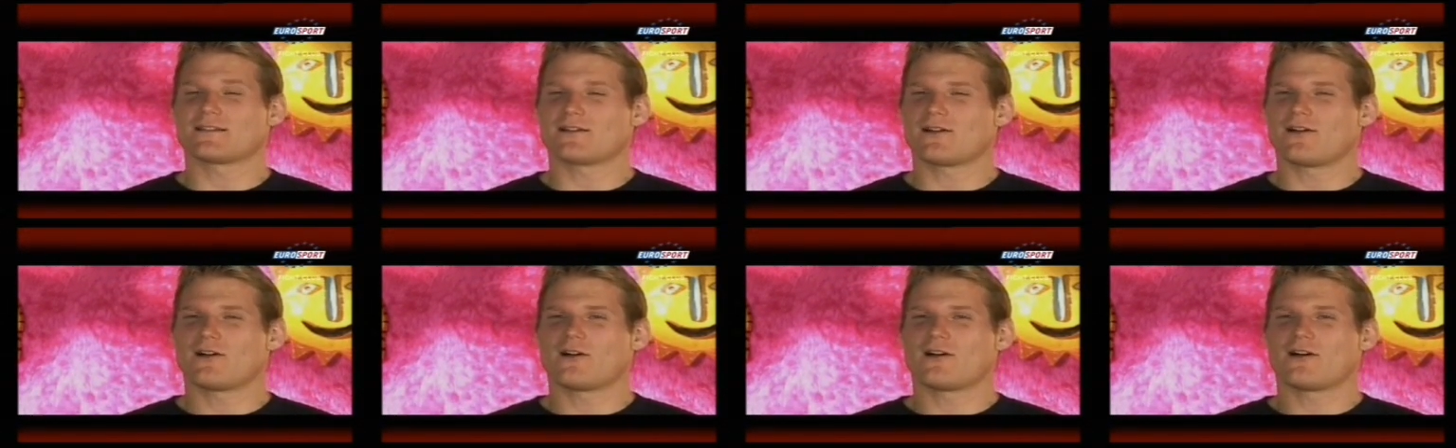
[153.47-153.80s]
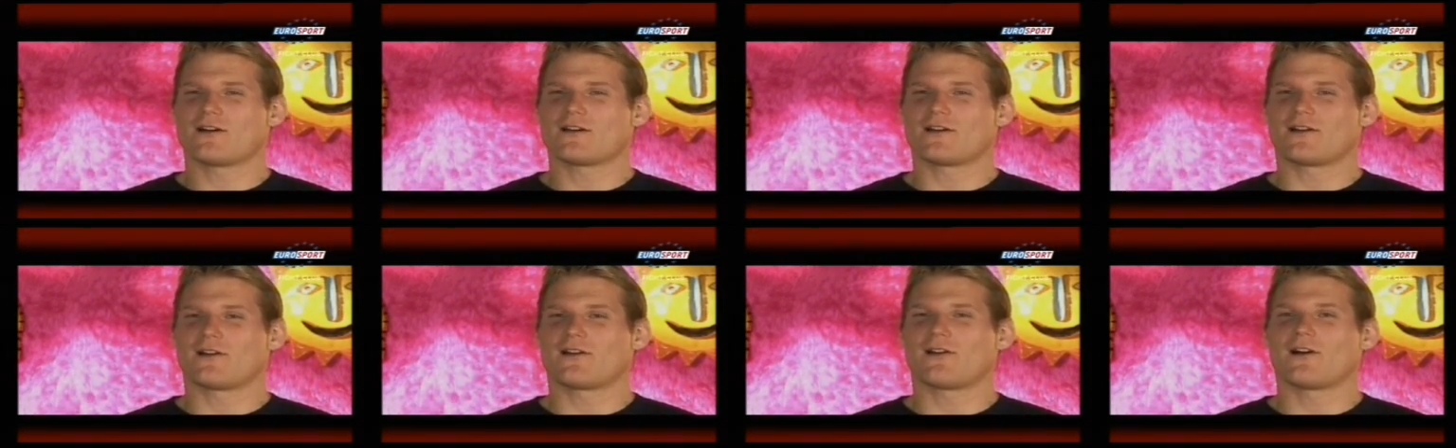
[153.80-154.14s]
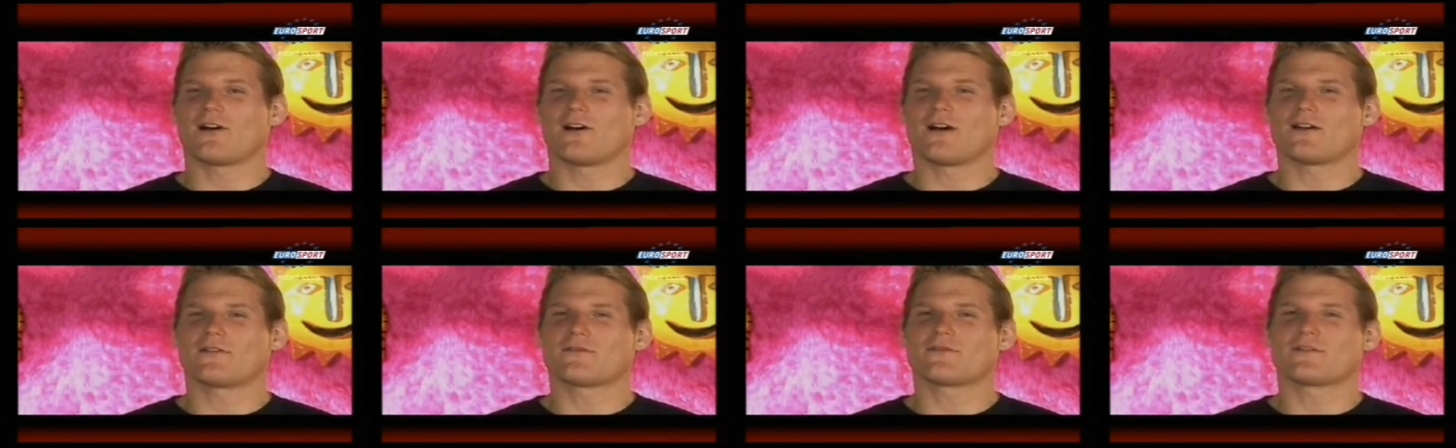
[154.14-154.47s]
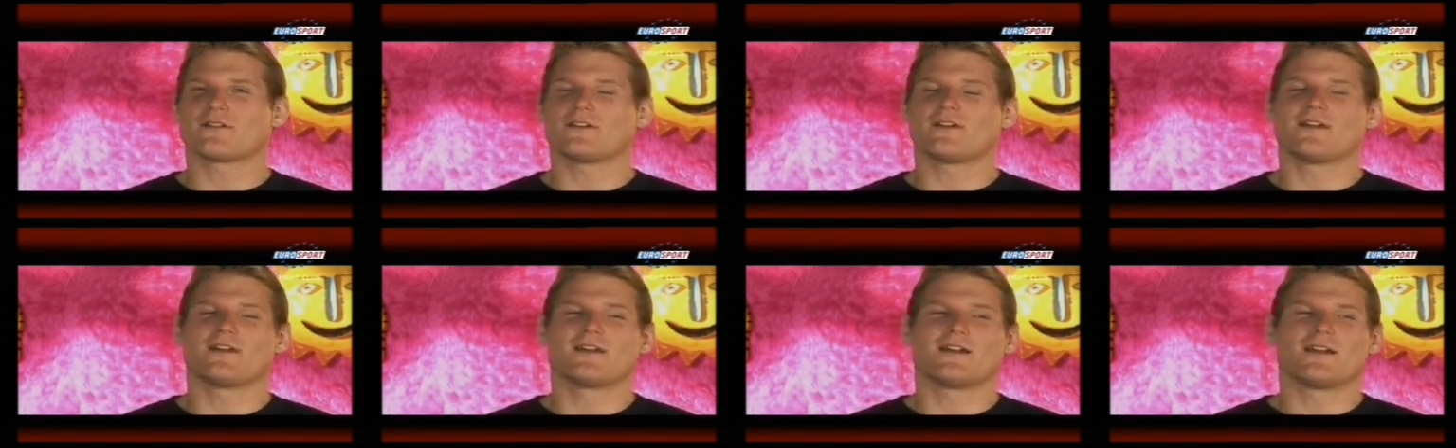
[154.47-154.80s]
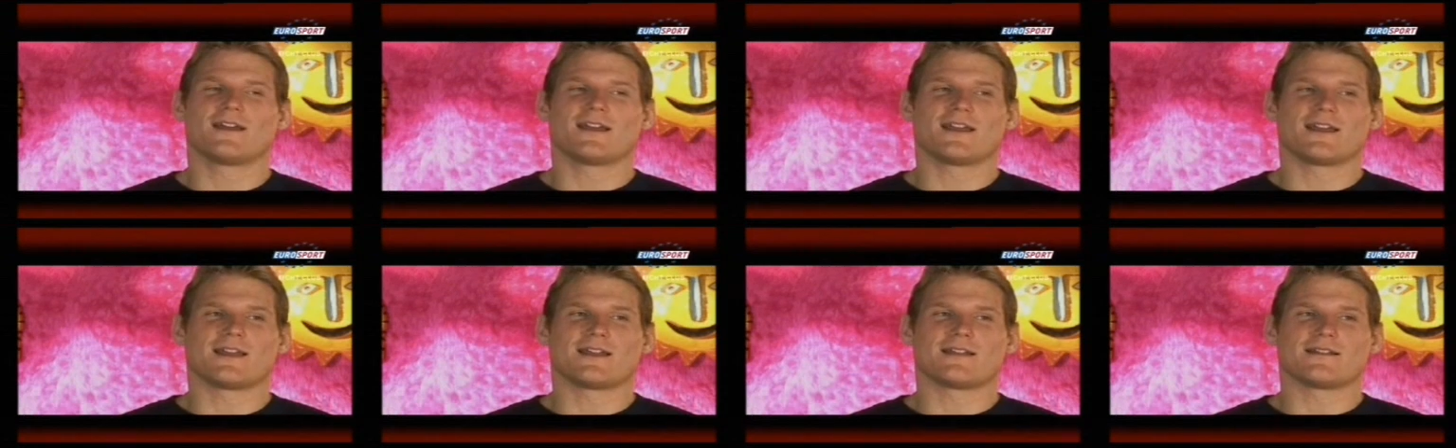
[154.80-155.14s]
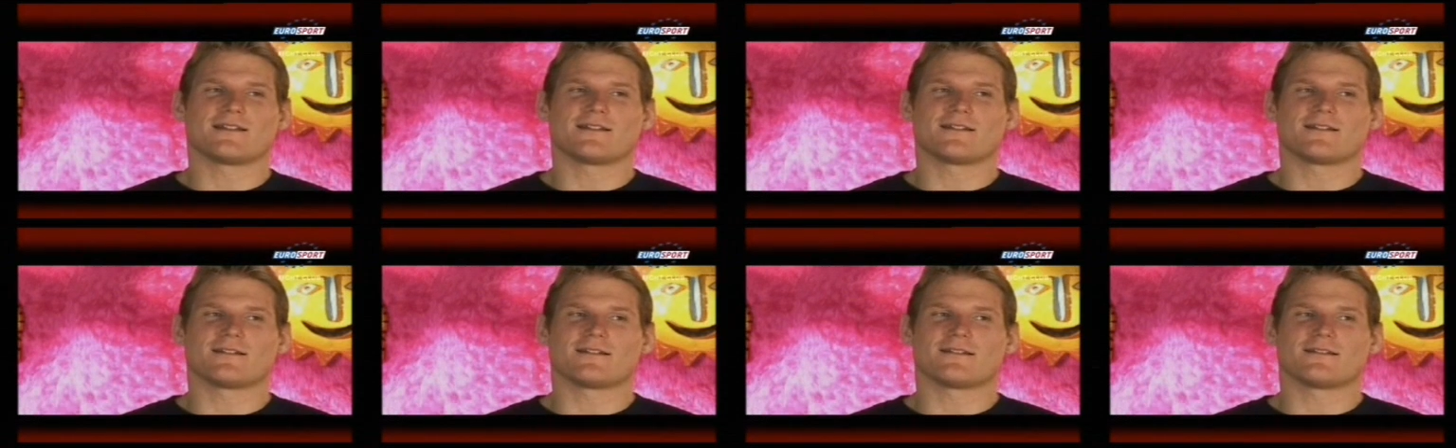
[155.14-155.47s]
on or off,
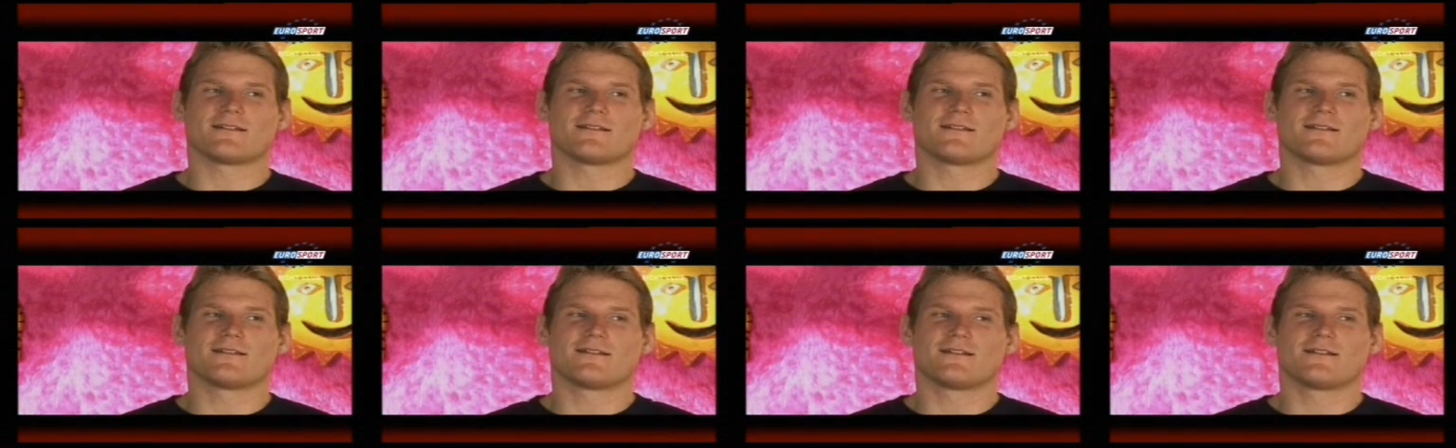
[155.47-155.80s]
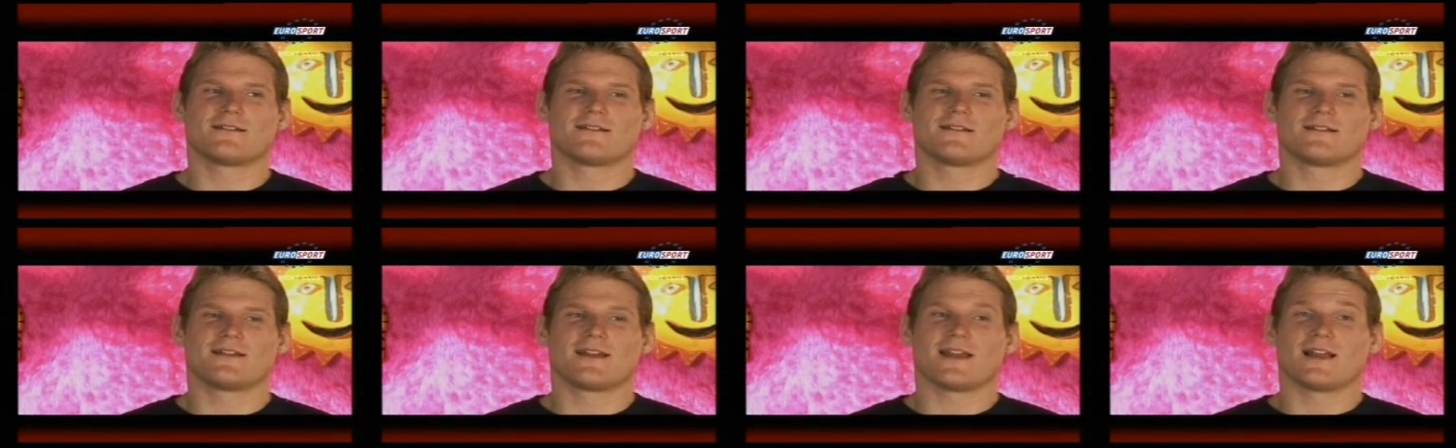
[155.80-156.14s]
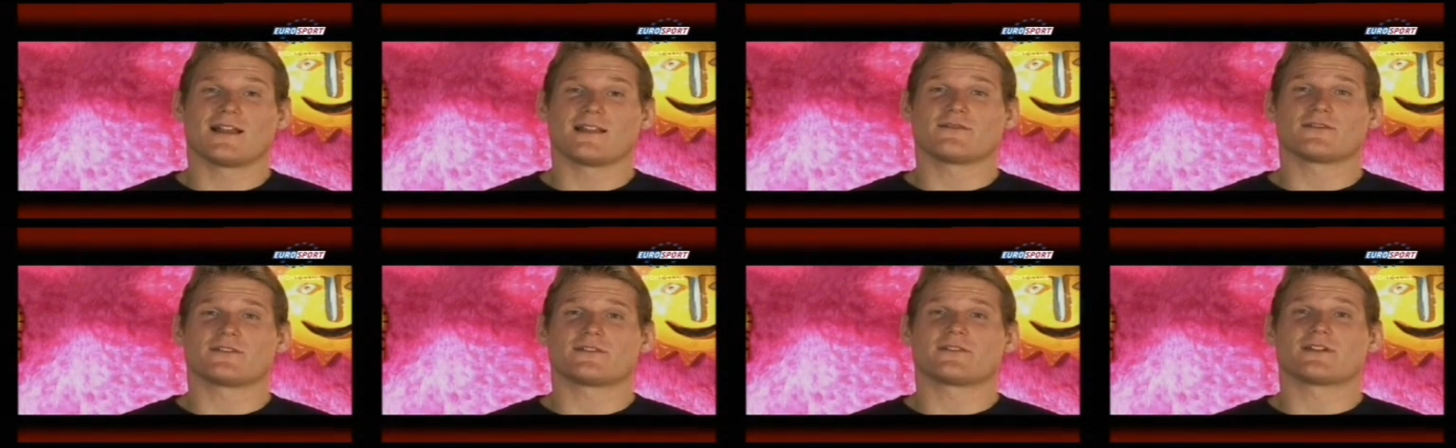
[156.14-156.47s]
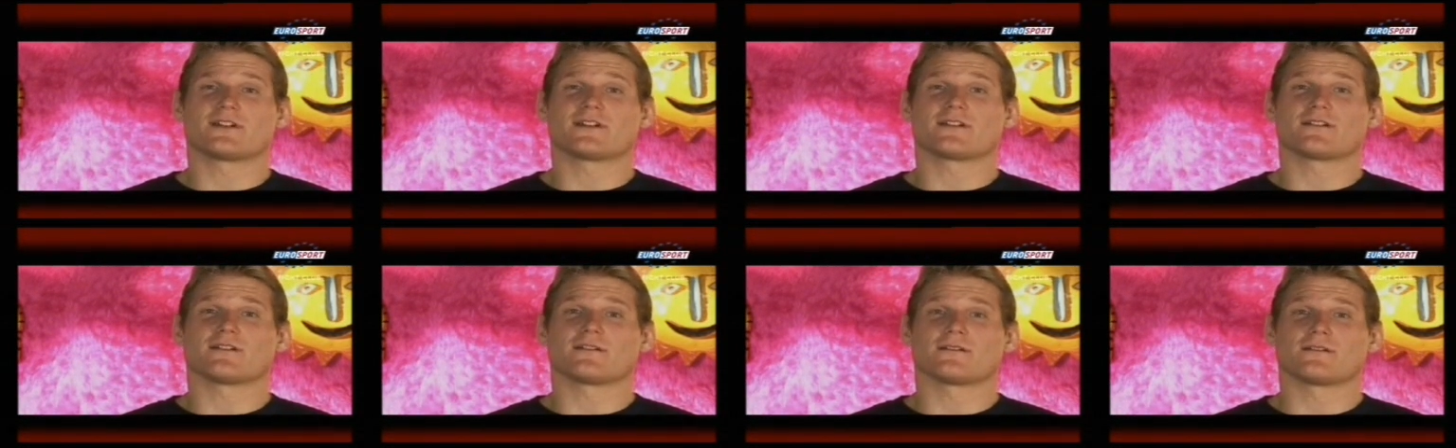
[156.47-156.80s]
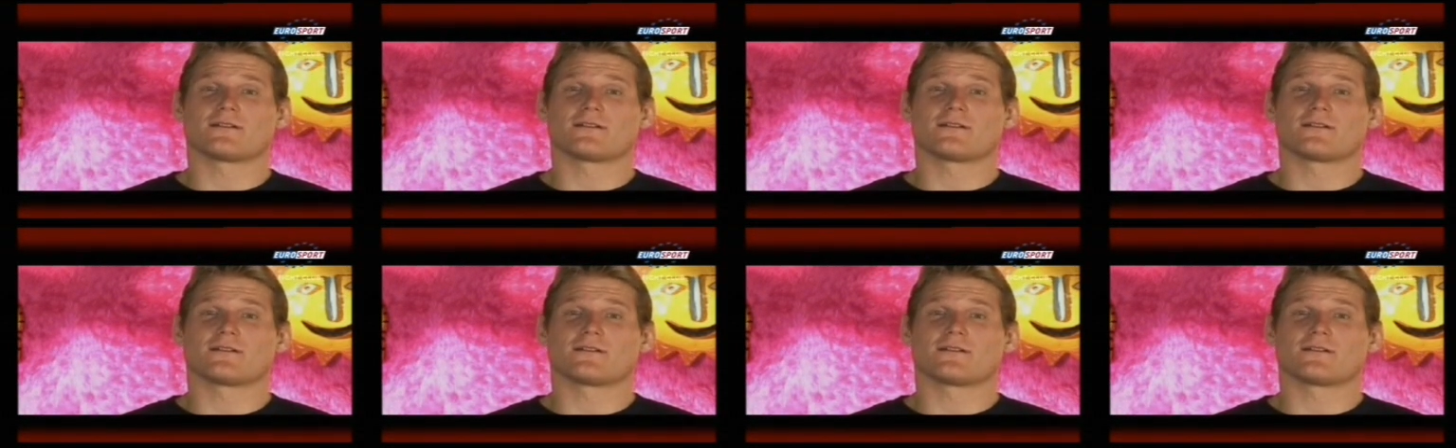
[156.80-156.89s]
and hell of a drinker.